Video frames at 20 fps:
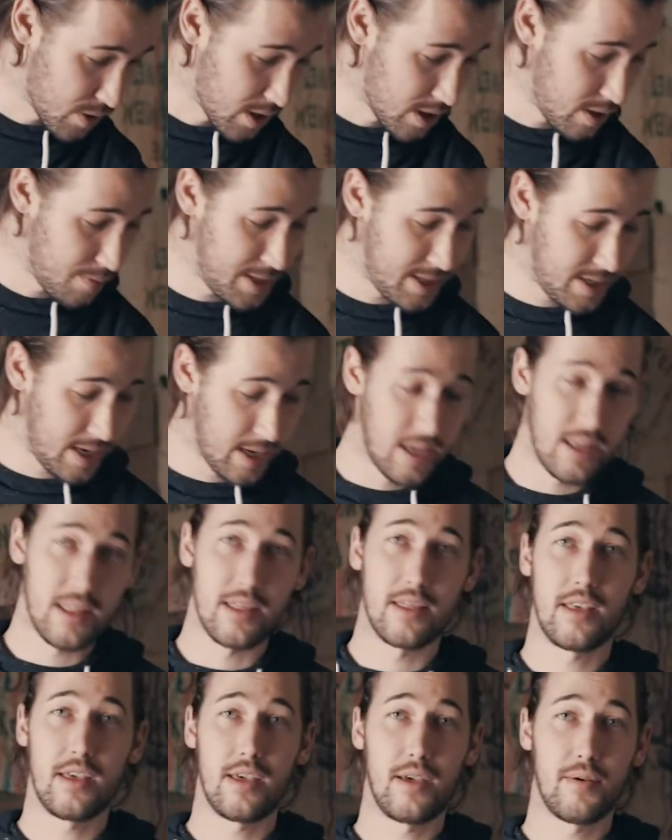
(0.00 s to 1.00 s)
we're gonna be
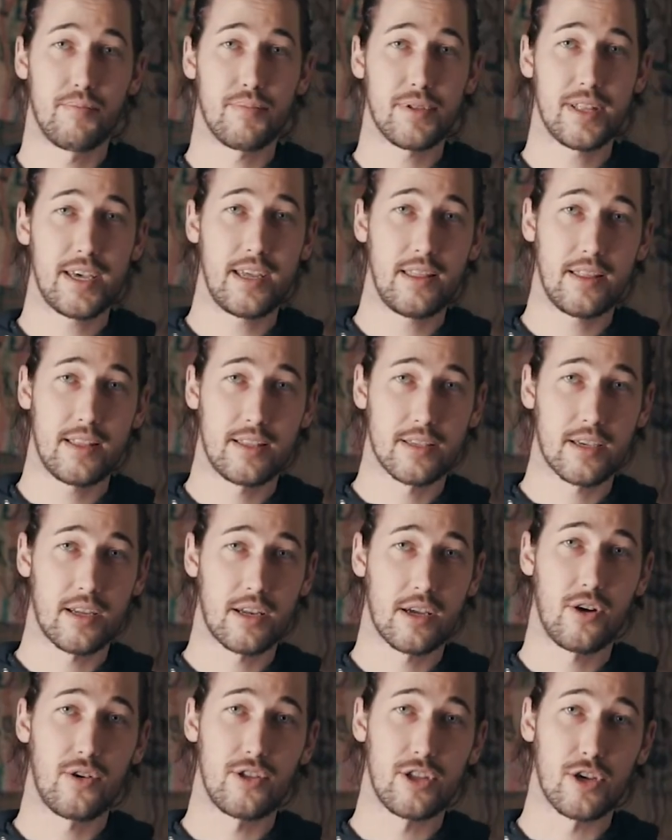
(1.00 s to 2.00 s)
taking the plate that's
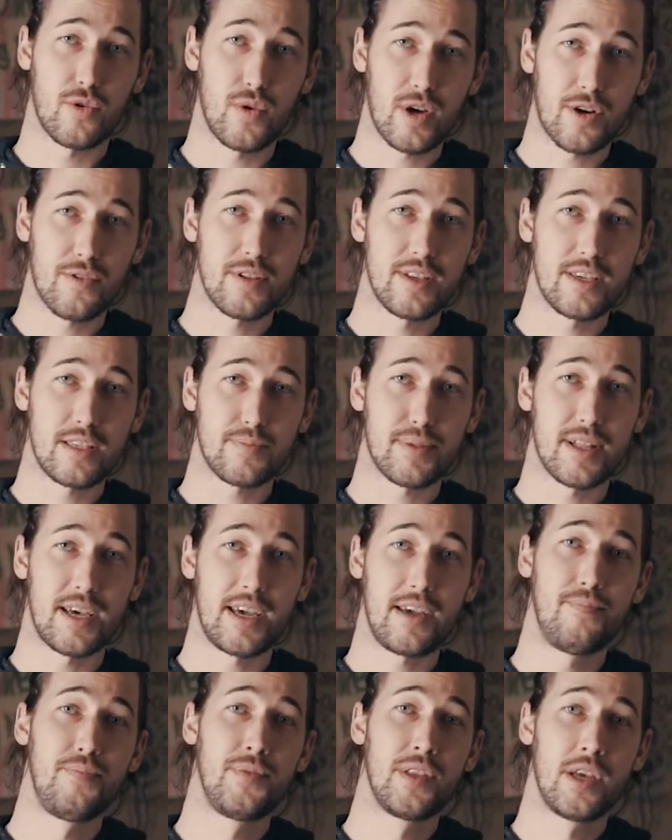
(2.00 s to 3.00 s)
gonna go in the quick release
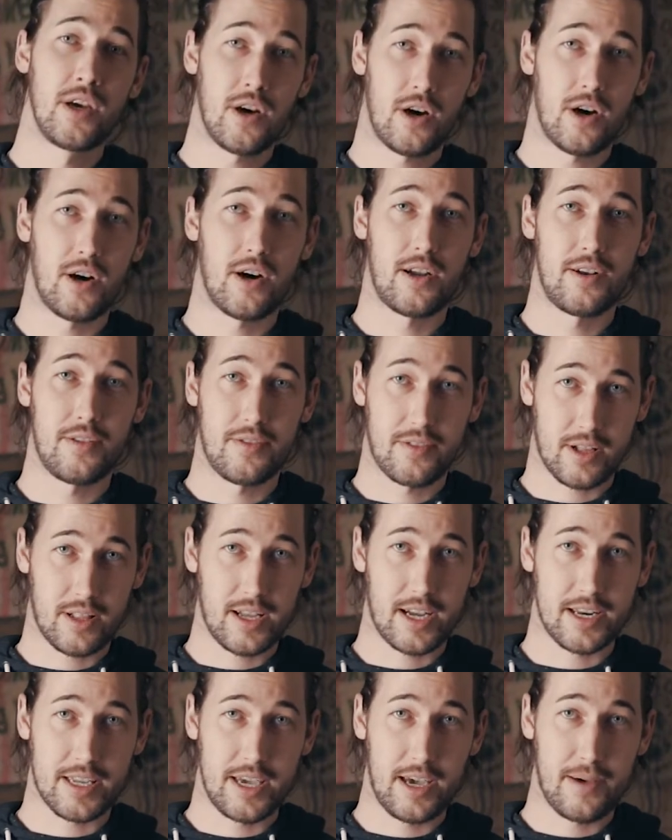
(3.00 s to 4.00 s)
plate on the
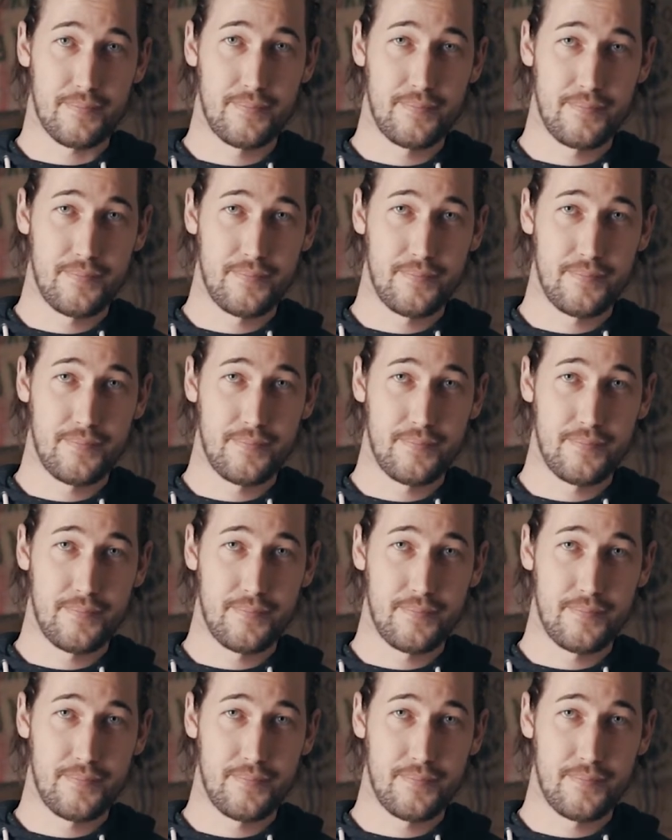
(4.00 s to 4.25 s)
Glidecam.